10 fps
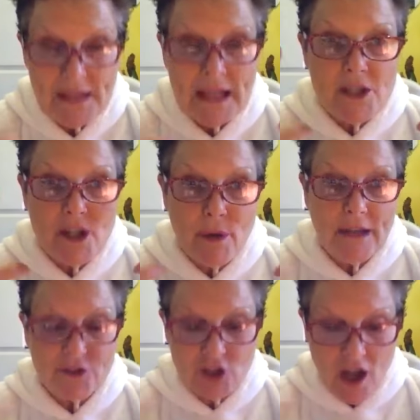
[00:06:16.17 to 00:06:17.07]
So our
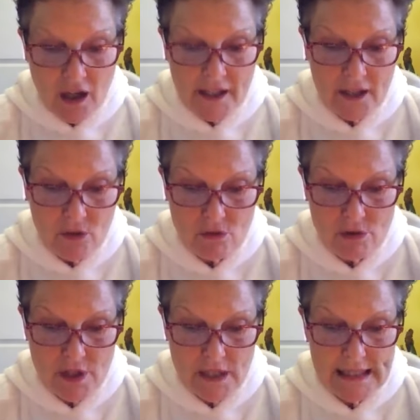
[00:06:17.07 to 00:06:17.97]
target
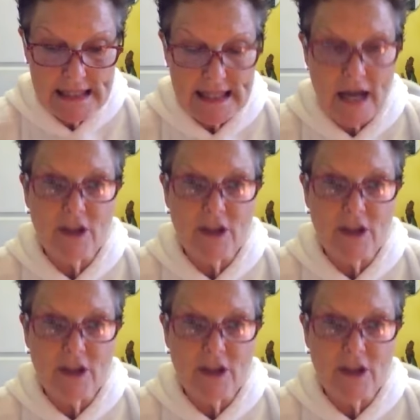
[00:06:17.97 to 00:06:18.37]
audience is our